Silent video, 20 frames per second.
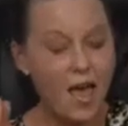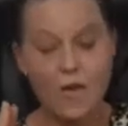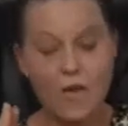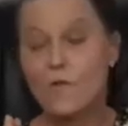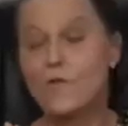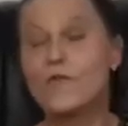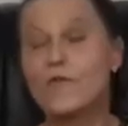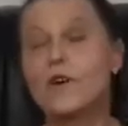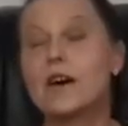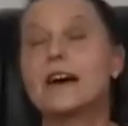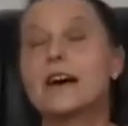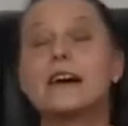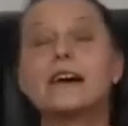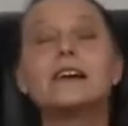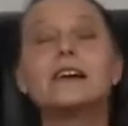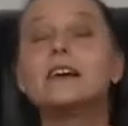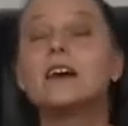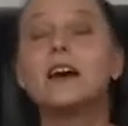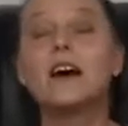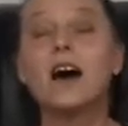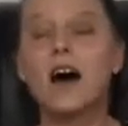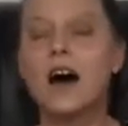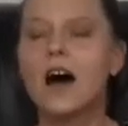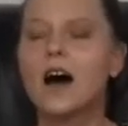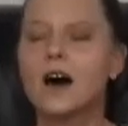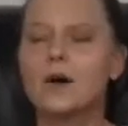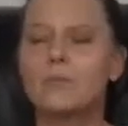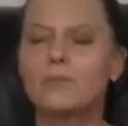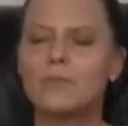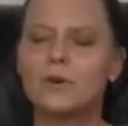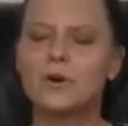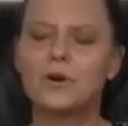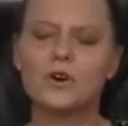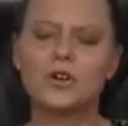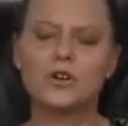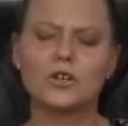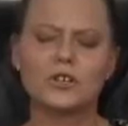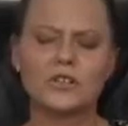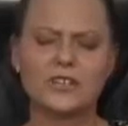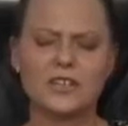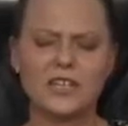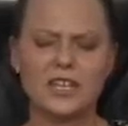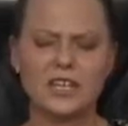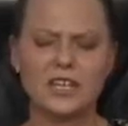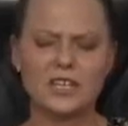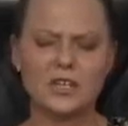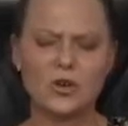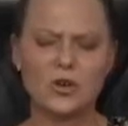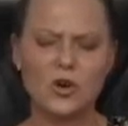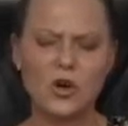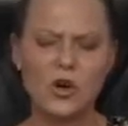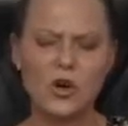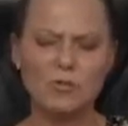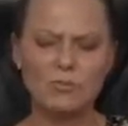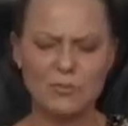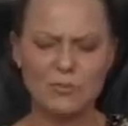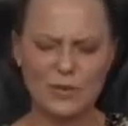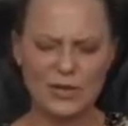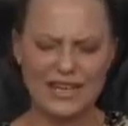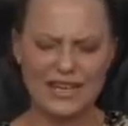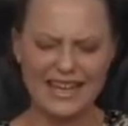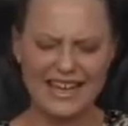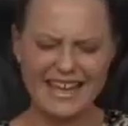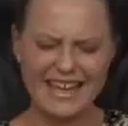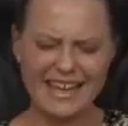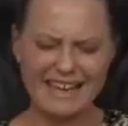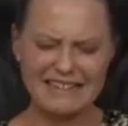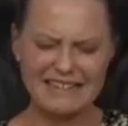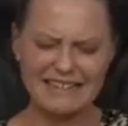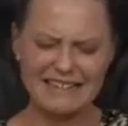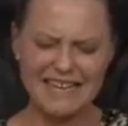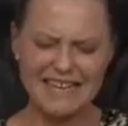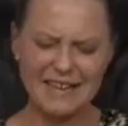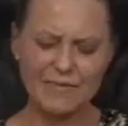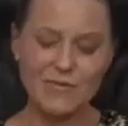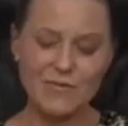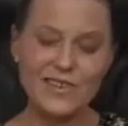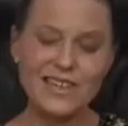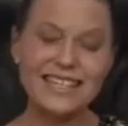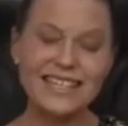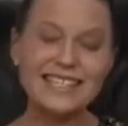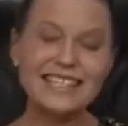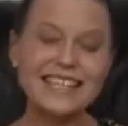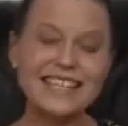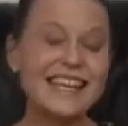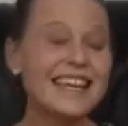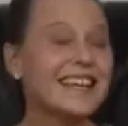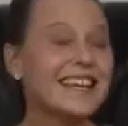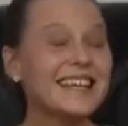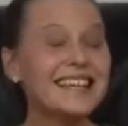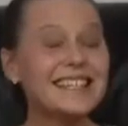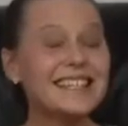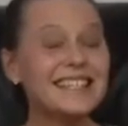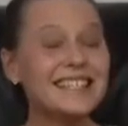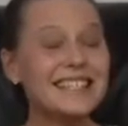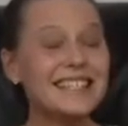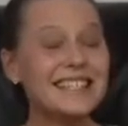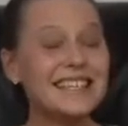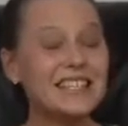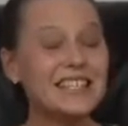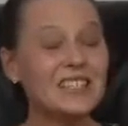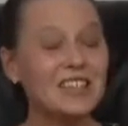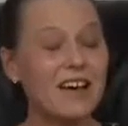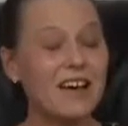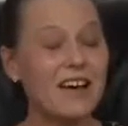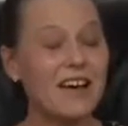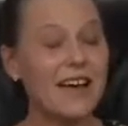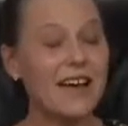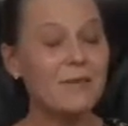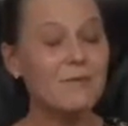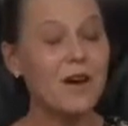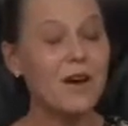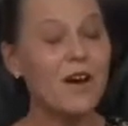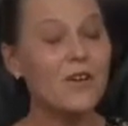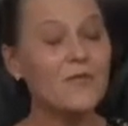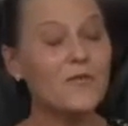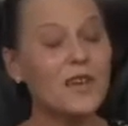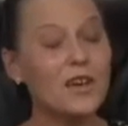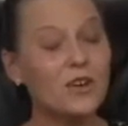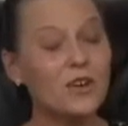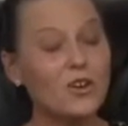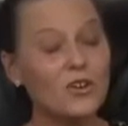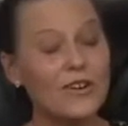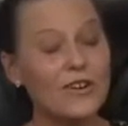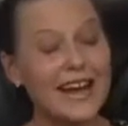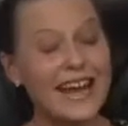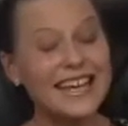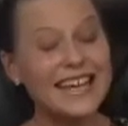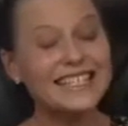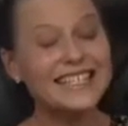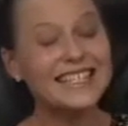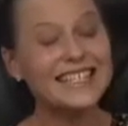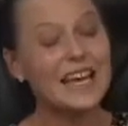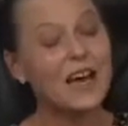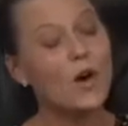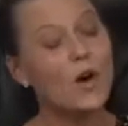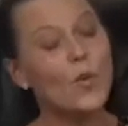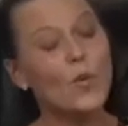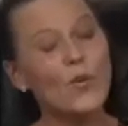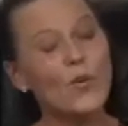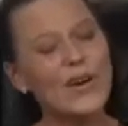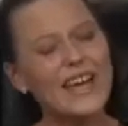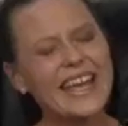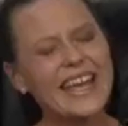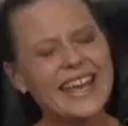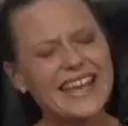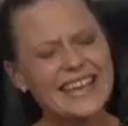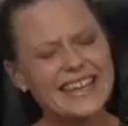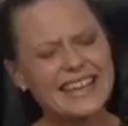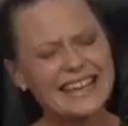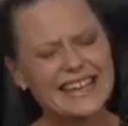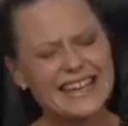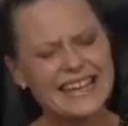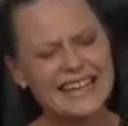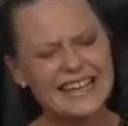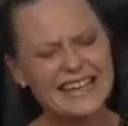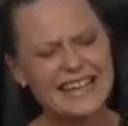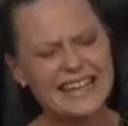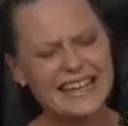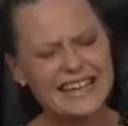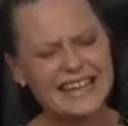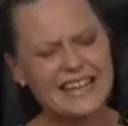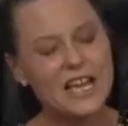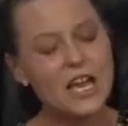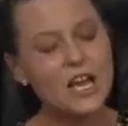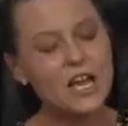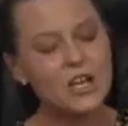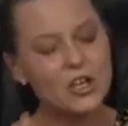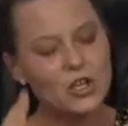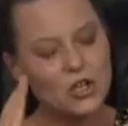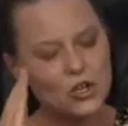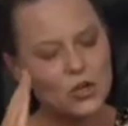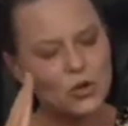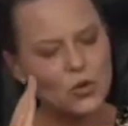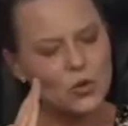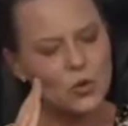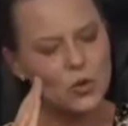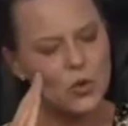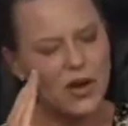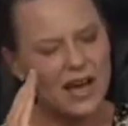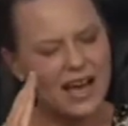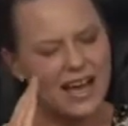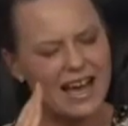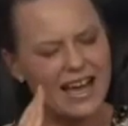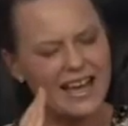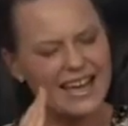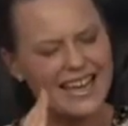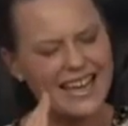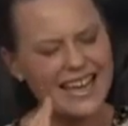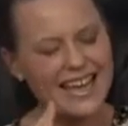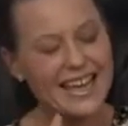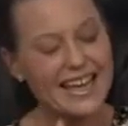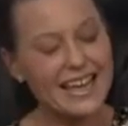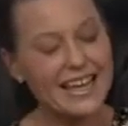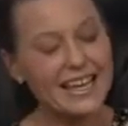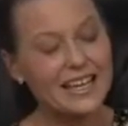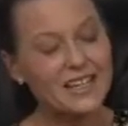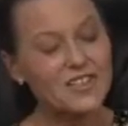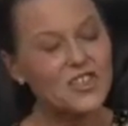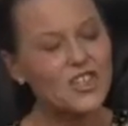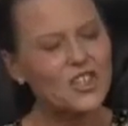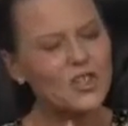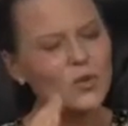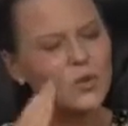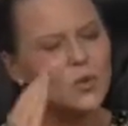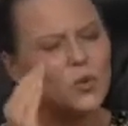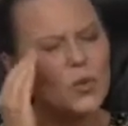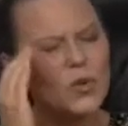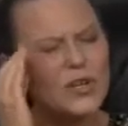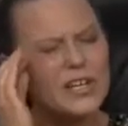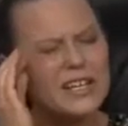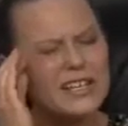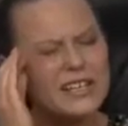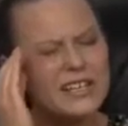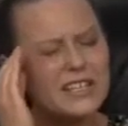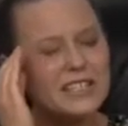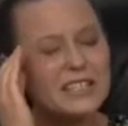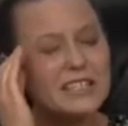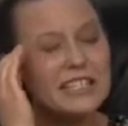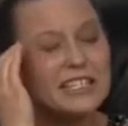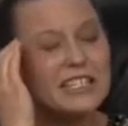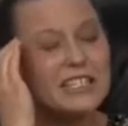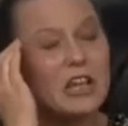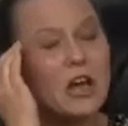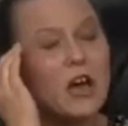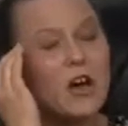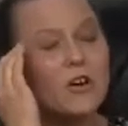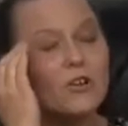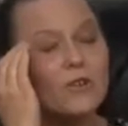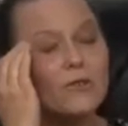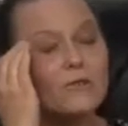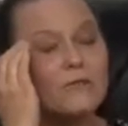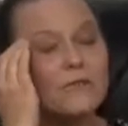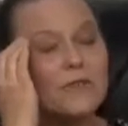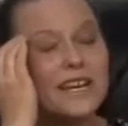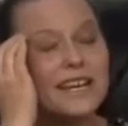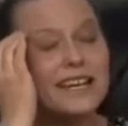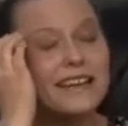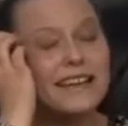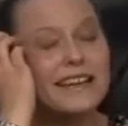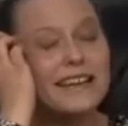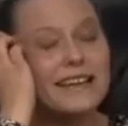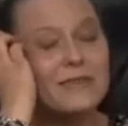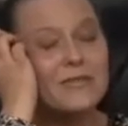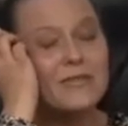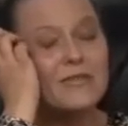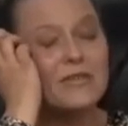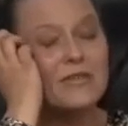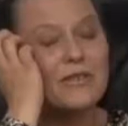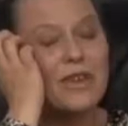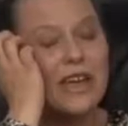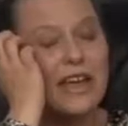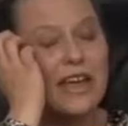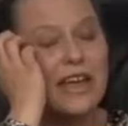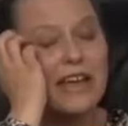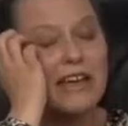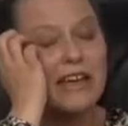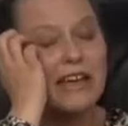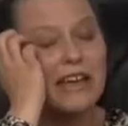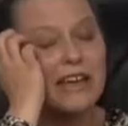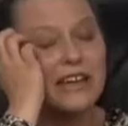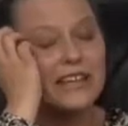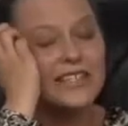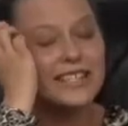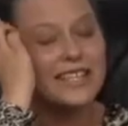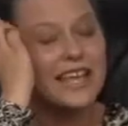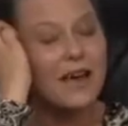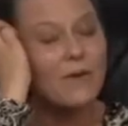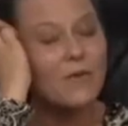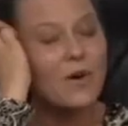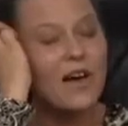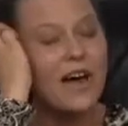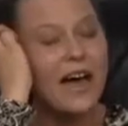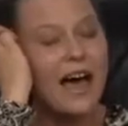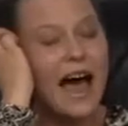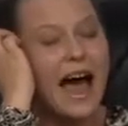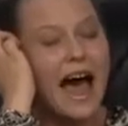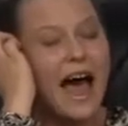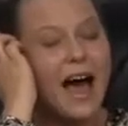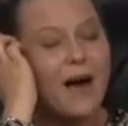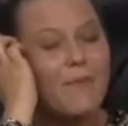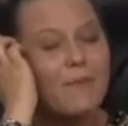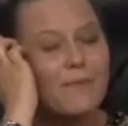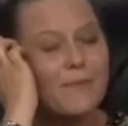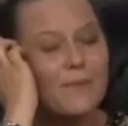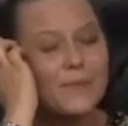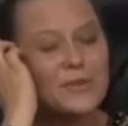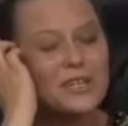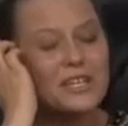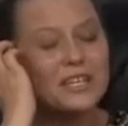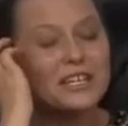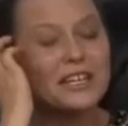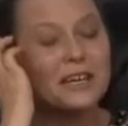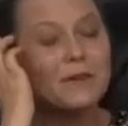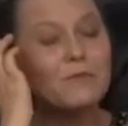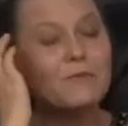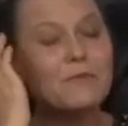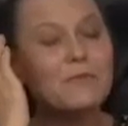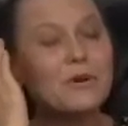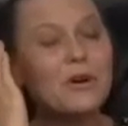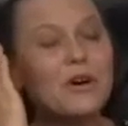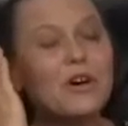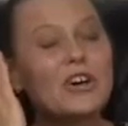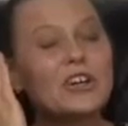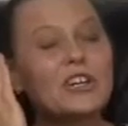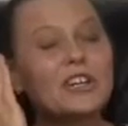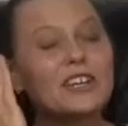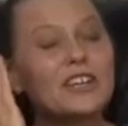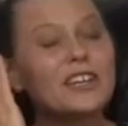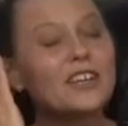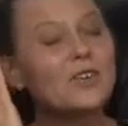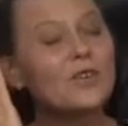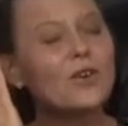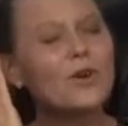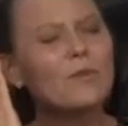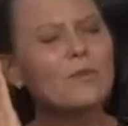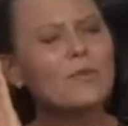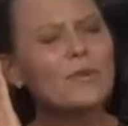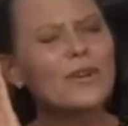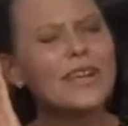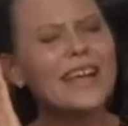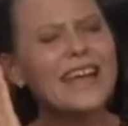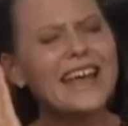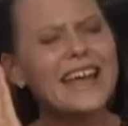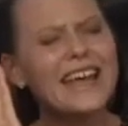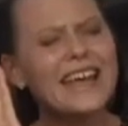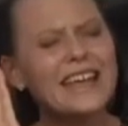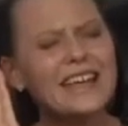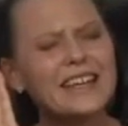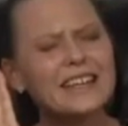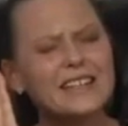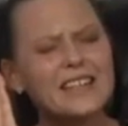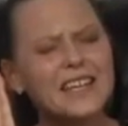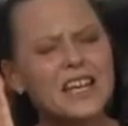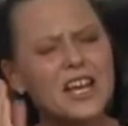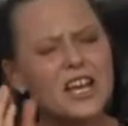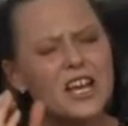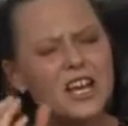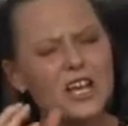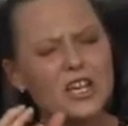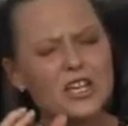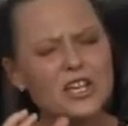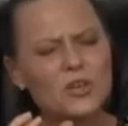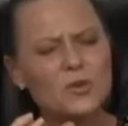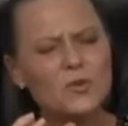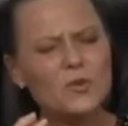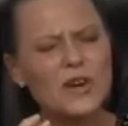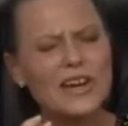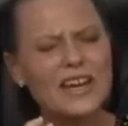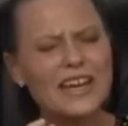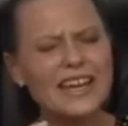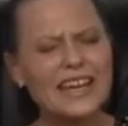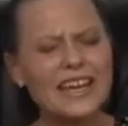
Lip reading: ever upon your plane. And this is the time of the great awakening. You are here to witness so many things that will happen upon your plane. You are